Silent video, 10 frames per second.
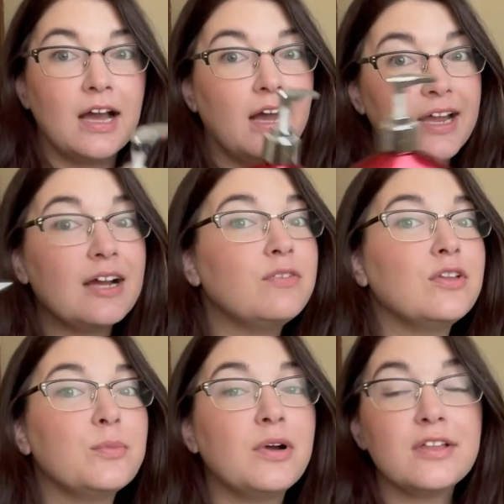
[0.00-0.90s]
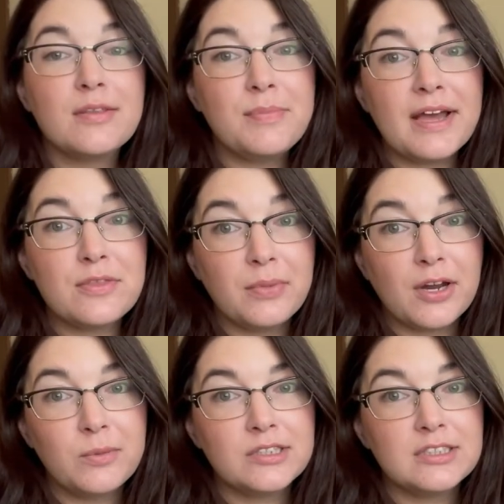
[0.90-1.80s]
I have all the Bath and
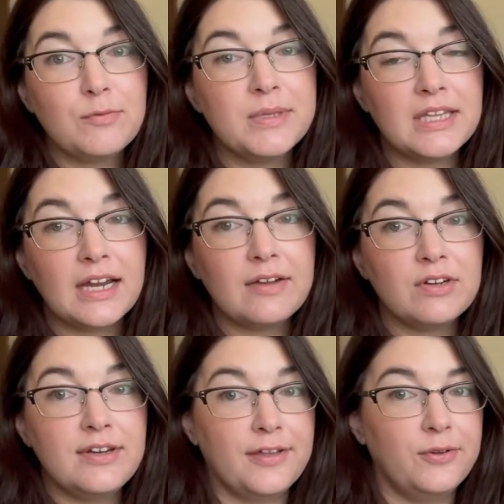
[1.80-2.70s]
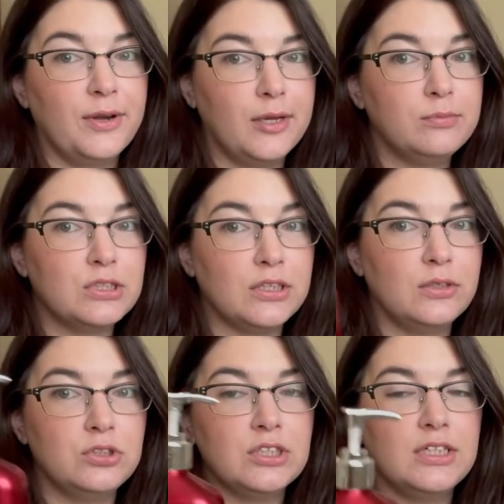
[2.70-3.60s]
Body Works stuff, but then I have another hemp
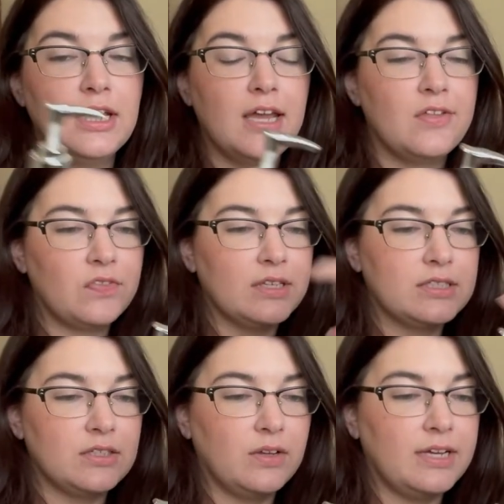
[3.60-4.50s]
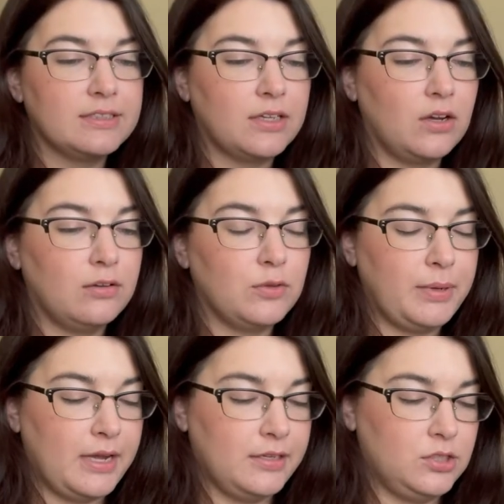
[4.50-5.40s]
lotion that still has like all the
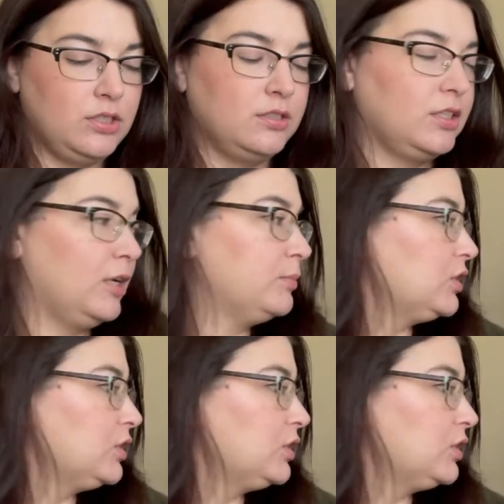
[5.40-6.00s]
packaging on top.